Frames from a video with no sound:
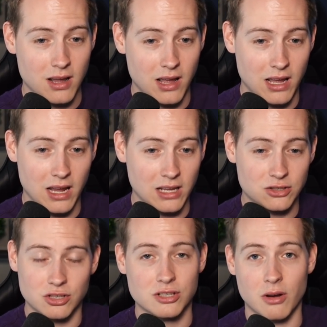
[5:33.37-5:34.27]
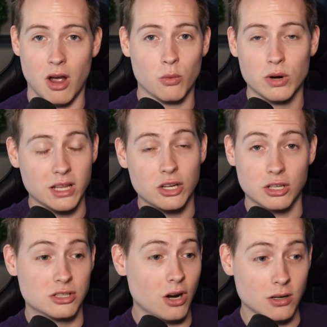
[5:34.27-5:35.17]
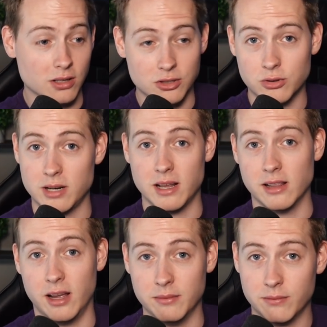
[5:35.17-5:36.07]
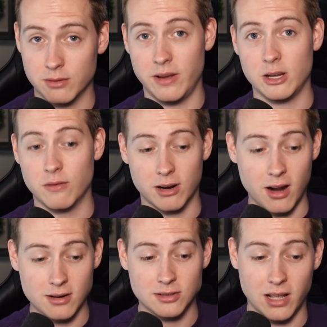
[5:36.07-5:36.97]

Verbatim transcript: It, it's just a, a really good start to this trade deadline for the Vancouver Canucks.